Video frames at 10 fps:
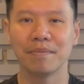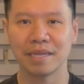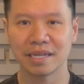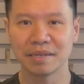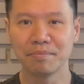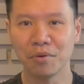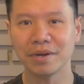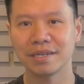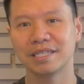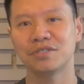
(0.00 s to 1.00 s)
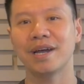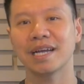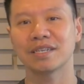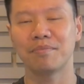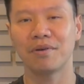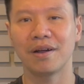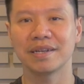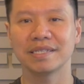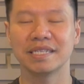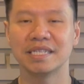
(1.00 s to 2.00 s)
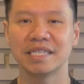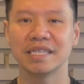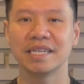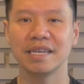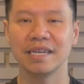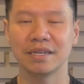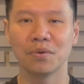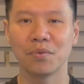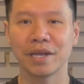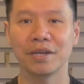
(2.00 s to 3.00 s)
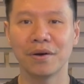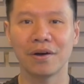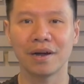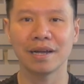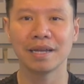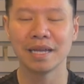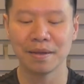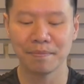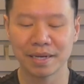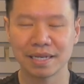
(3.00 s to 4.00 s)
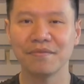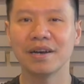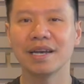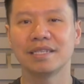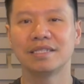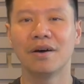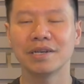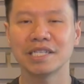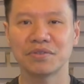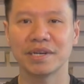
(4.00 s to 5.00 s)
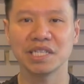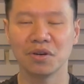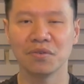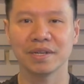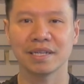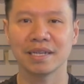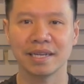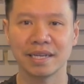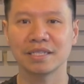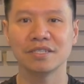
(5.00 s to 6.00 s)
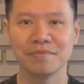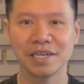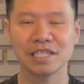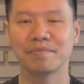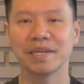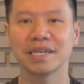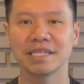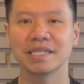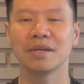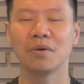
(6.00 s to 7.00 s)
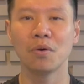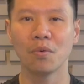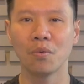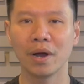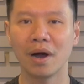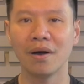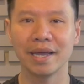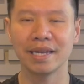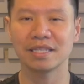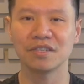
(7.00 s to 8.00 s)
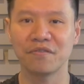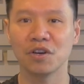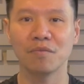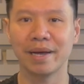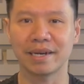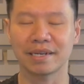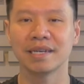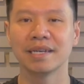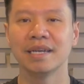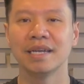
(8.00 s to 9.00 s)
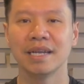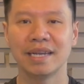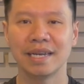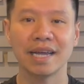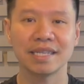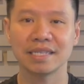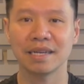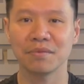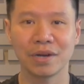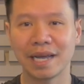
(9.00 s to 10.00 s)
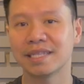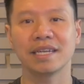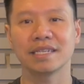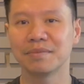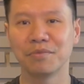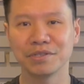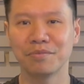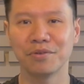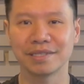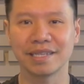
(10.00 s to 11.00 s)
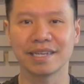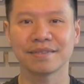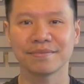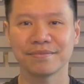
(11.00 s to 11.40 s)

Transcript: It's important to track your progress and see where you are, but definitely don't stress over it too much, because we're all in it to feel better. And that's what I think is the most important thing.